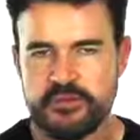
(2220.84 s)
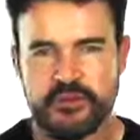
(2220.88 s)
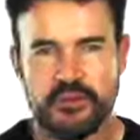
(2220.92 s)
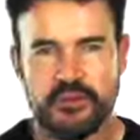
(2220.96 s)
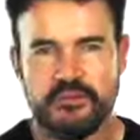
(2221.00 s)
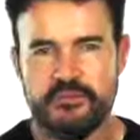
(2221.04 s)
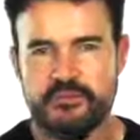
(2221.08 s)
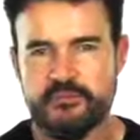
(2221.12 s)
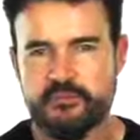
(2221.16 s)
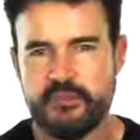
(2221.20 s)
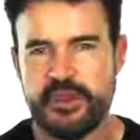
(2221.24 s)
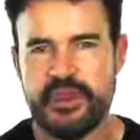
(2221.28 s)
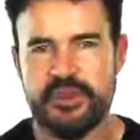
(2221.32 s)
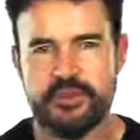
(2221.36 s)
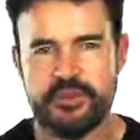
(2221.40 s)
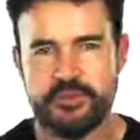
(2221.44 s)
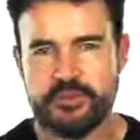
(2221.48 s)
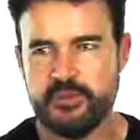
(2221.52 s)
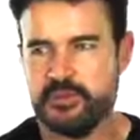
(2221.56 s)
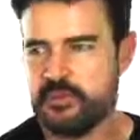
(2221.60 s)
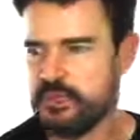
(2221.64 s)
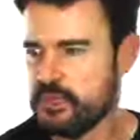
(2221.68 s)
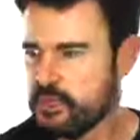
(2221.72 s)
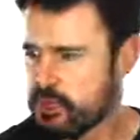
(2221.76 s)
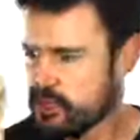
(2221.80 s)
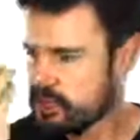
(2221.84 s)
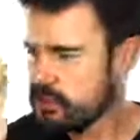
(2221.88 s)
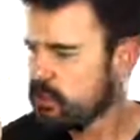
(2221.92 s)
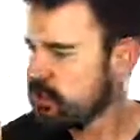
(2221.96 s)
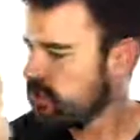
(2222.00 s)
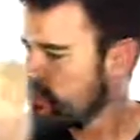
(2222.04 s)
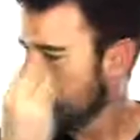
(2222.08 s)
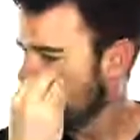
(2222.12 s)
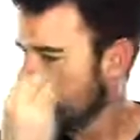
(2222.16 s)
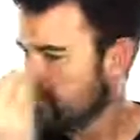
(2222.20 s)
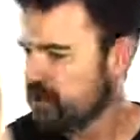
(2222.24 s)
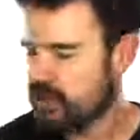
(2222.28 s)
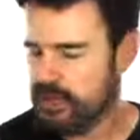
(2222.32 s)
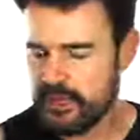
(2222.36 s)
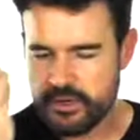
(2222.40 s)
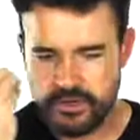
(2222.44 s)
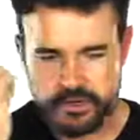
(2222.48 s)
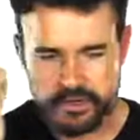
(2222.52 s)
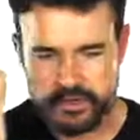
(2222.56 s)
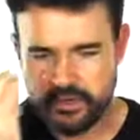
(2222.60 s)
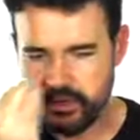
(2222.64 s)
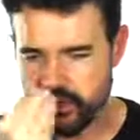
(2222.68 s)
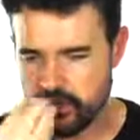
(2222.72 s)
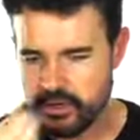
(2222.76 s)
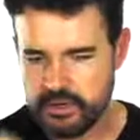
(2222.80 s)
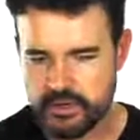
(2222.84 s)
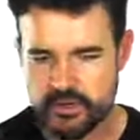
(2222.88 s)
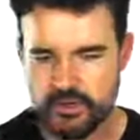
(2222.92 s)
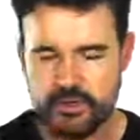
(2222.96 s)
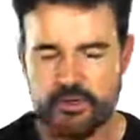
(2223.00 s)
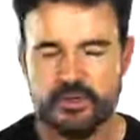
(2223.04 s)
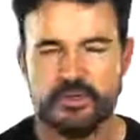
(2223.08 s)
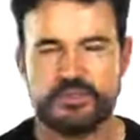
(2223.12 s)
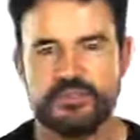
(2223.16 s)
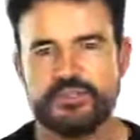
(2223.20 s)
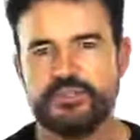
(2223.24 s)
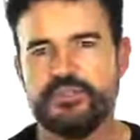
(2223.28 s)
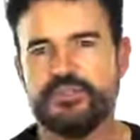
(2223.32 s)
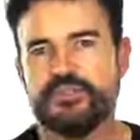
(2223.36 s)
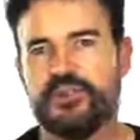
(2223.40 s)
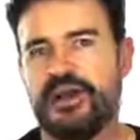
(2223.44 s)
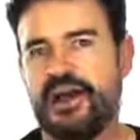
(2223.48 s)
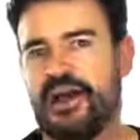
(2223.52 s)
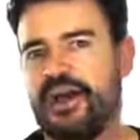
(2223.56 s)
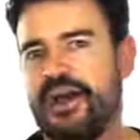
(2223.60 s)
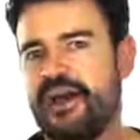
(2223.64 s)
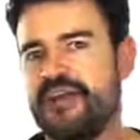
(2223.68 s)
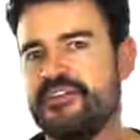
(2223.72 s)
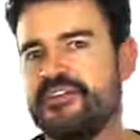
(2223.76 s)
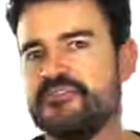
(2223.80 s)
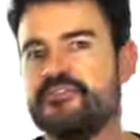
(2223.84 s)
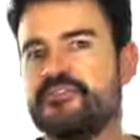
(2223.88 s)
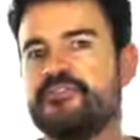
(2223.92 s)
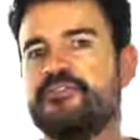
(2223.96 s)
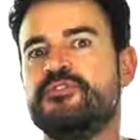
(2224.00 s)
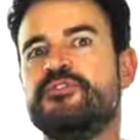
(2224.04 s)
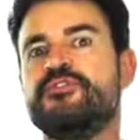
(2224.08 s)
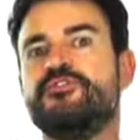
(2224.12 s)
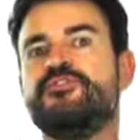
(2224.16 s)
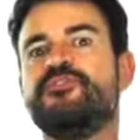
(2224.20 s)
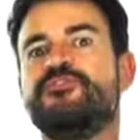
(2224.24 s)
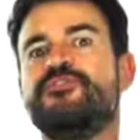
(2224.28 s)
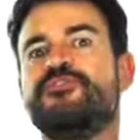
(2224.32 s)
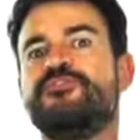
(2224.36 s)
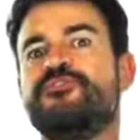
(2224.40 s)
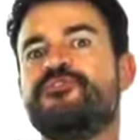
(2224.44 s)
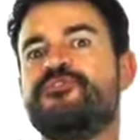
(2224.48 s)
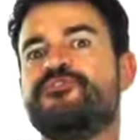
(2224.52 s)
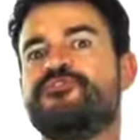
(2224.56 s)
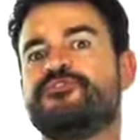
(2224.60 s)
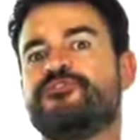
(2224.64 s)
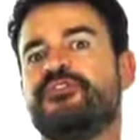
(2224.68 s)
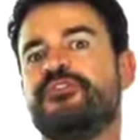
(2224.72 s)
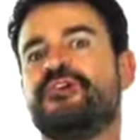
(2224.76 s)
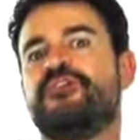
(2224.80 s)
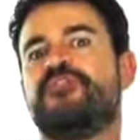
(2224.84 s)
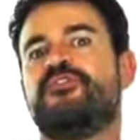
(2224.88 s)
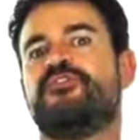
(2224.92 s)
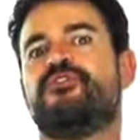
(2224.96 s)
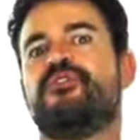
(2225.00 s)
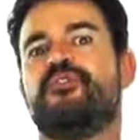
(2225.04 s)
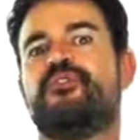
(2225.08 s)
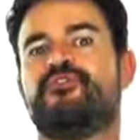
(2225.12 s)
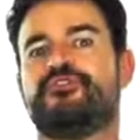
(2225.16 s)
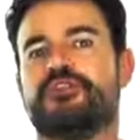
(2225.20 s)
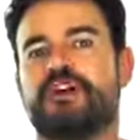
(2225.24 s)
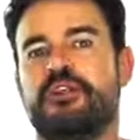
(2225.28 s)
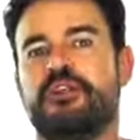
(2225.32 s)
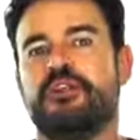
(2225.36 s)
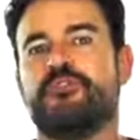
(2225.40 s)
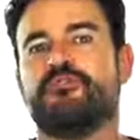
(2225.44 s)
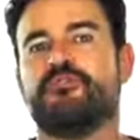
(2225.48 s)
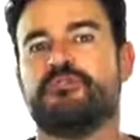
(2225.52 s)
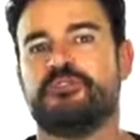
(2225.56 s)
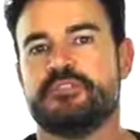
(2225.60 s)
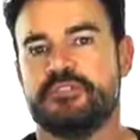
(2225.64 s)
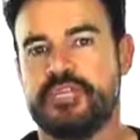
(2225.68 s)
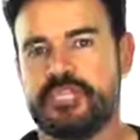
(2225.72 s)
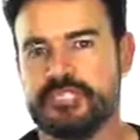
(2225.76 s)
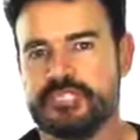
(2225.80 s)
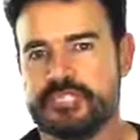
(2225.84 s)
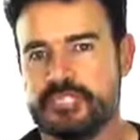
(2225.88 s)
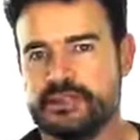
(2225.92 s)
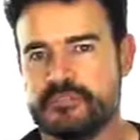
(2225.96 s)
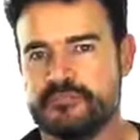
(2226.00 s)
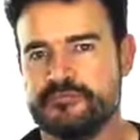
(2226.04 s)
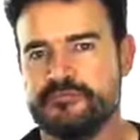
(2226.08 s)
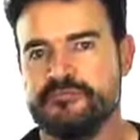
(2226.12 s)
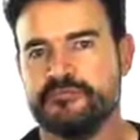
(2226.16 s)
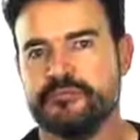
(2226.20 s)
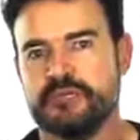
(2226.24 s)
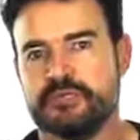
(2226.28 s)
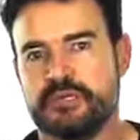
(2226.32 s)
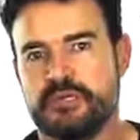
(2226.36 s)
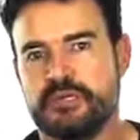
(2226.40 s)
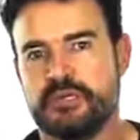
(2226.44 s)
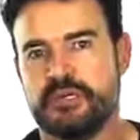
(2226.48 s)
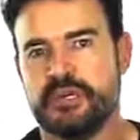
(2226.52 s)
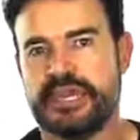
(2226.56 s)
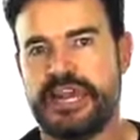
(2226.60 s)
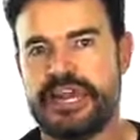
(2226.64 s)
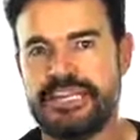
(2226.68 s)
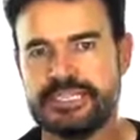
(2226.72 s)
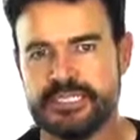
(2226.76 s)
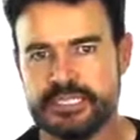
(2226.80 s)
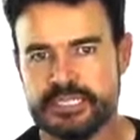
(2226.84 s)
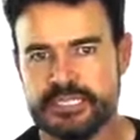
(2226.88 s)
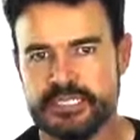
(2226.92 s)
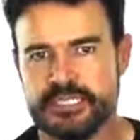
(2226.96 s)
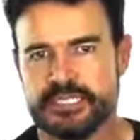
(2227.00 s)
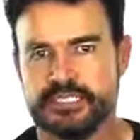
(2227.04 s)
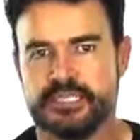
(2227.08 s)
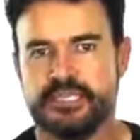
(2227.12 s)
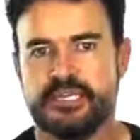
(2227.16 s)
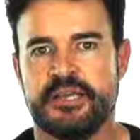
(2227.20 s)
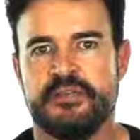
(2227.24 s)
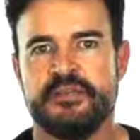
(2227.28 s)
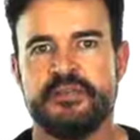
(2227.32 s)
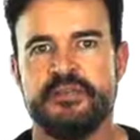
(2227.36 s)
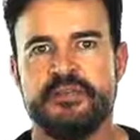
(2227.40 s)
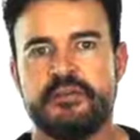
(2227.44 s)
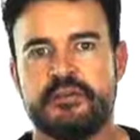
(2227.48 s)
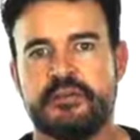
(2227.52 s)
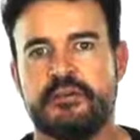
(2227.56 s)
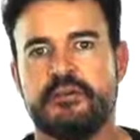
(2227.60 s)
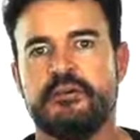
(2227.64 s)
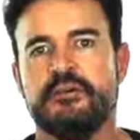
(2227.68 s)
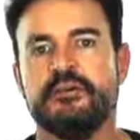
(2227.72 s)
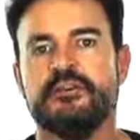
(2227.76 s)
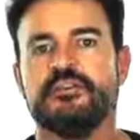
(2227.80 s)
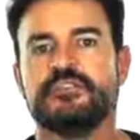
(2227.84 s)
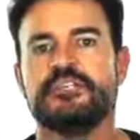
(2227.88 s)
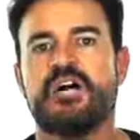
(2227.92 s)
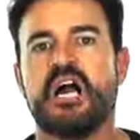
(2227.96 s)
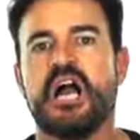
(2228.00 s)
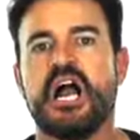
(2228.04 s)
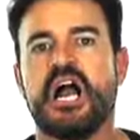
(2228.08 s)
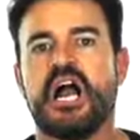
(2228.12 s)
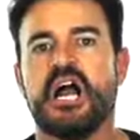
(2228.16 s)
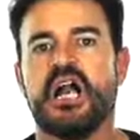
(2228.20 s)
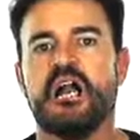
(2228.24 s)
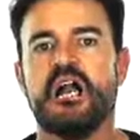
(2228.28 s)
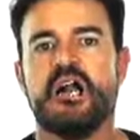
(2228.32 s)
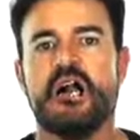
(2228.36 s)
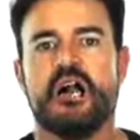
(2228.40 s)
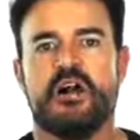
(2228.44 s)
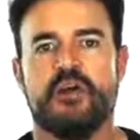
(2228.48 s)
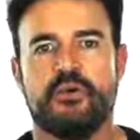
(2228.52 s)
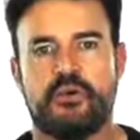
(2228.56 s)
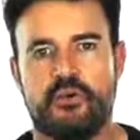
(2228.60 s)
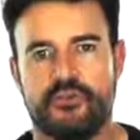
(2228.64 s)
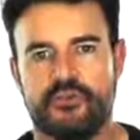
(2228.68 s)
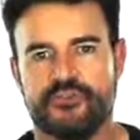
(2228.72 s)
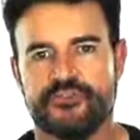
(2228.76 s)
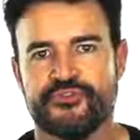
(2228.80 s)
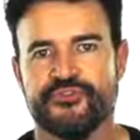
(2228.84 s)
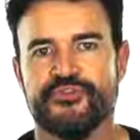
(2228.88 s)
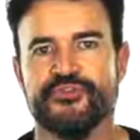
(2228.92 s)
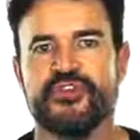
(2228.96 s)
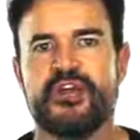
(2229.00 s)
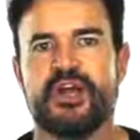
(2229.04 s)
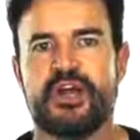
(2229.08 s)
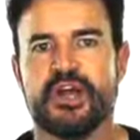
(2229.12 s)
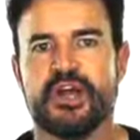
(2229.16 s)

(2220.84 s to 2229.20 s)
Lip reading: of metal can go to your eyes. So you use those kind of protective glasses, and they're called goggles.